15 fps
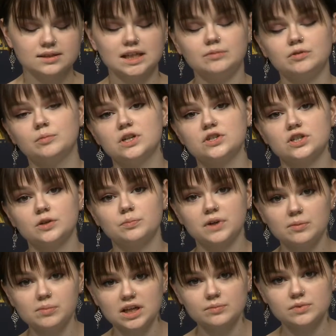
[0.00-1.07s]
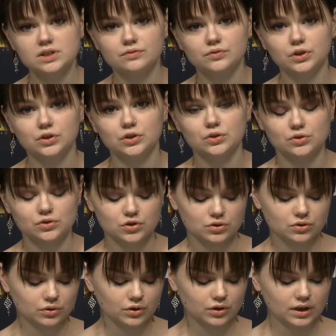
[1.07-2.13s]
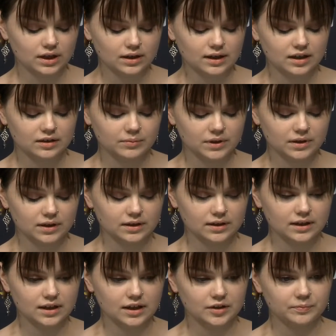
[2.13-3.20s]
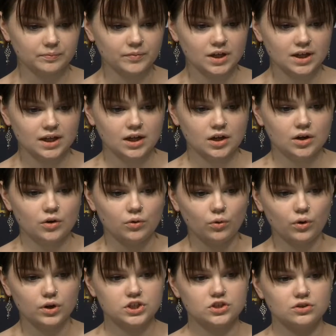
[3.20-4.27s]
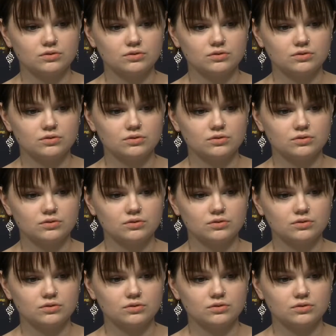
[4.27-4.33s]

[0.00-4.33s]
because it openly supported supply of weapons to Ukraine.